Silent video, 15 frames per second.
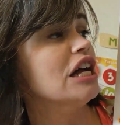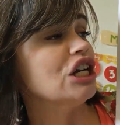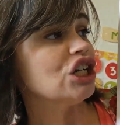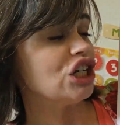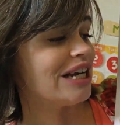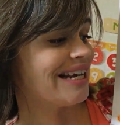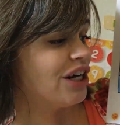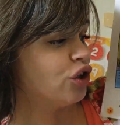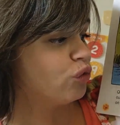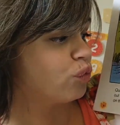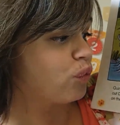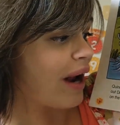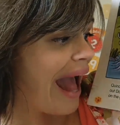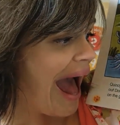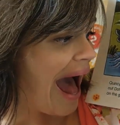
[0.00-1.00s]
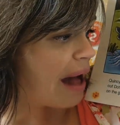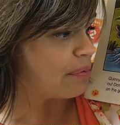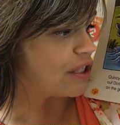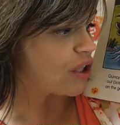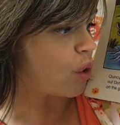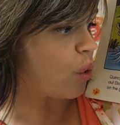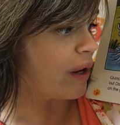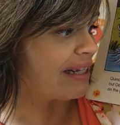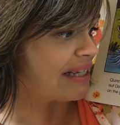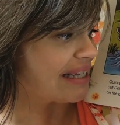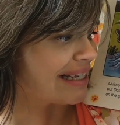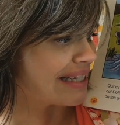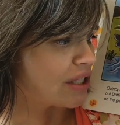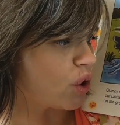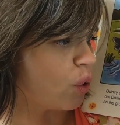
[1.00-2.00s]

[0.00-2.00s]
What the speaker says: She grabs Quincy's